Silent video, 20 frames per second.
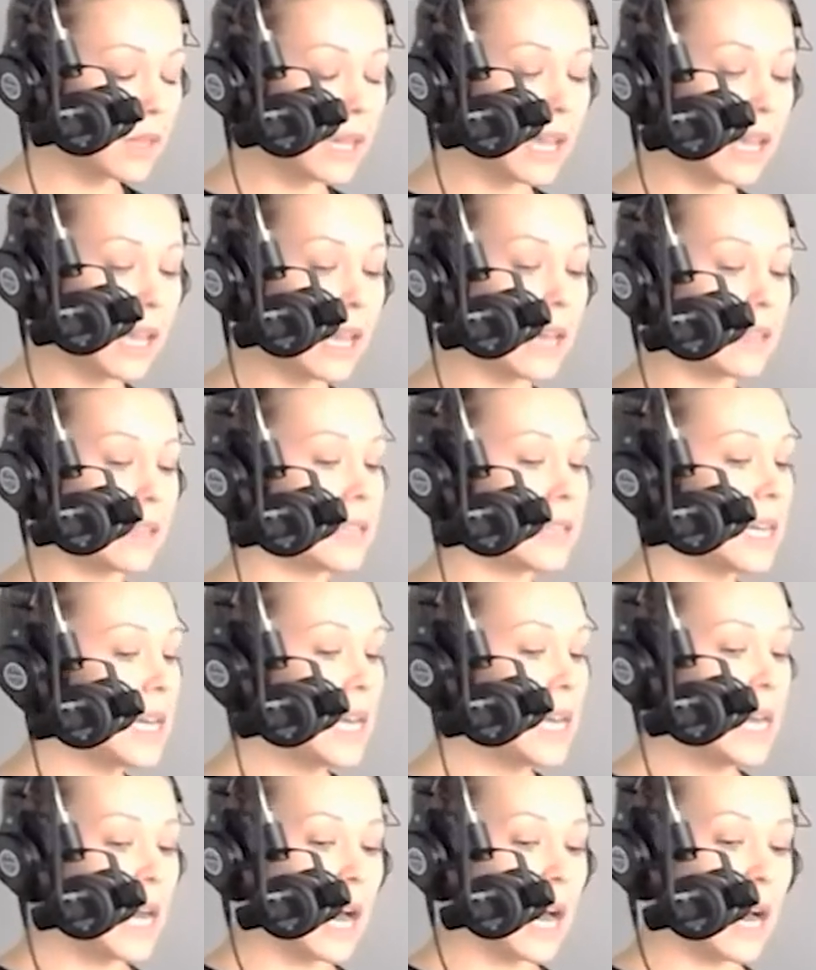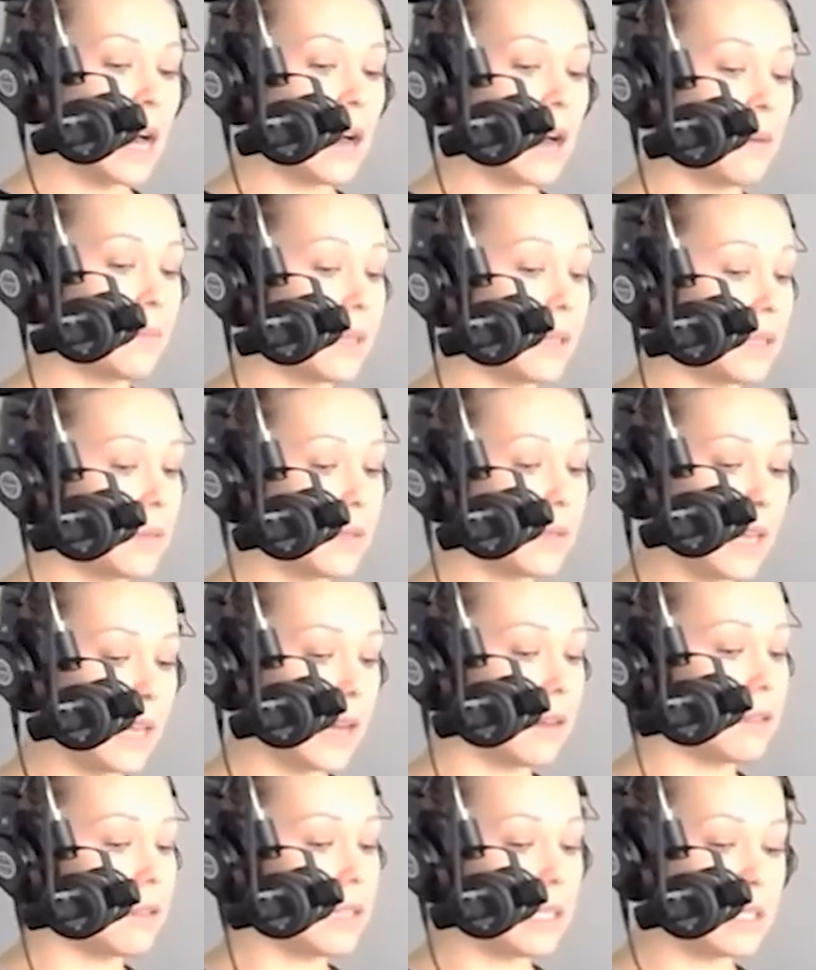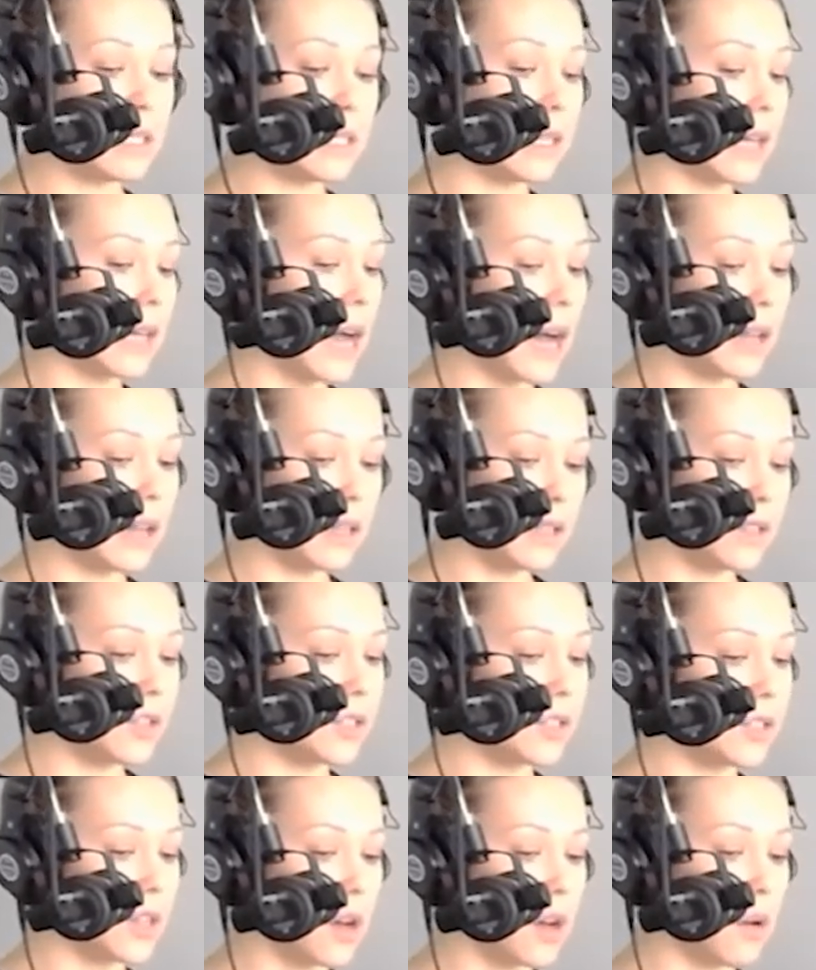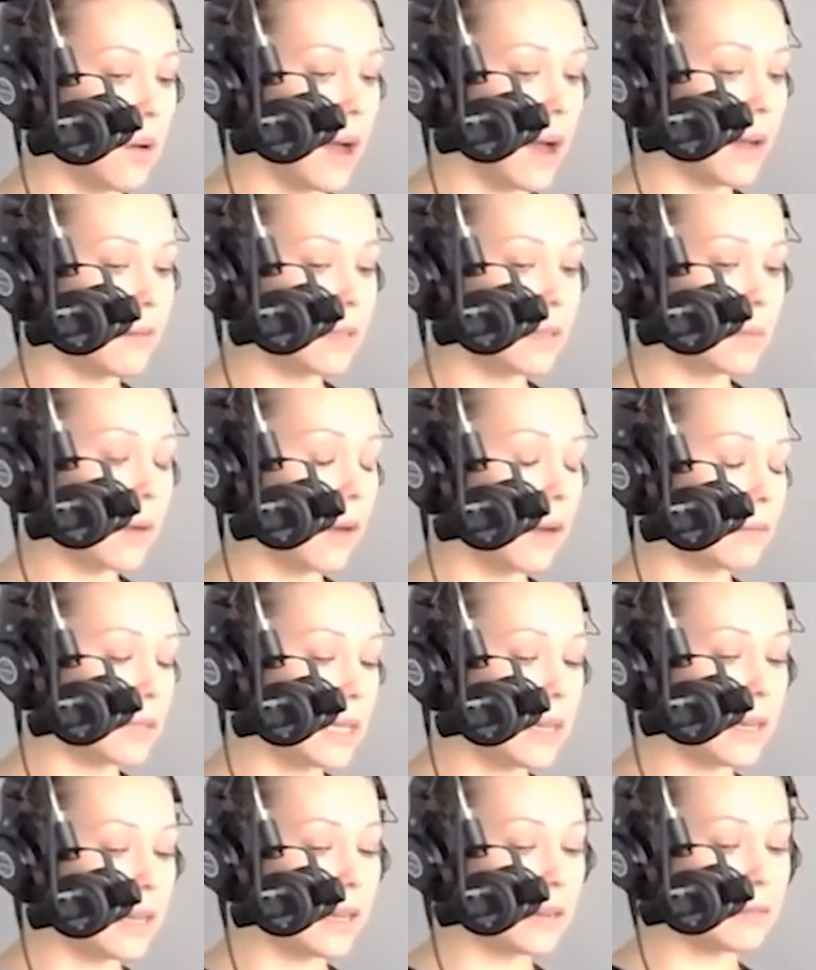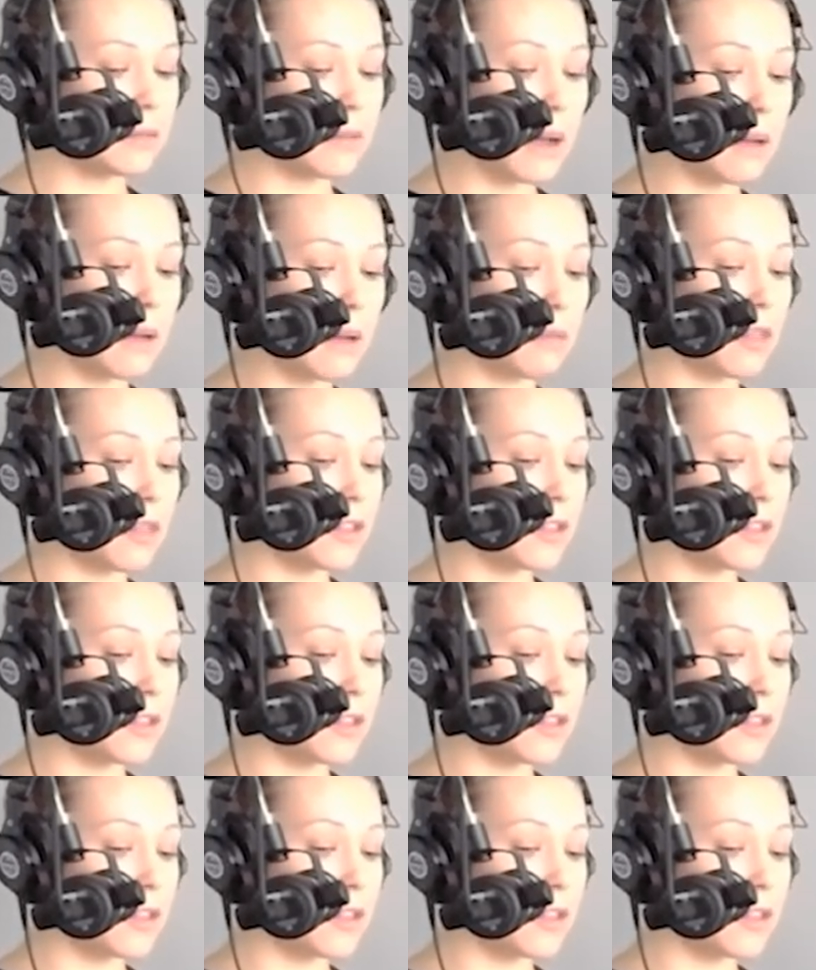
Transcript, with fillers: And um, this was now into college. So I was probably eating around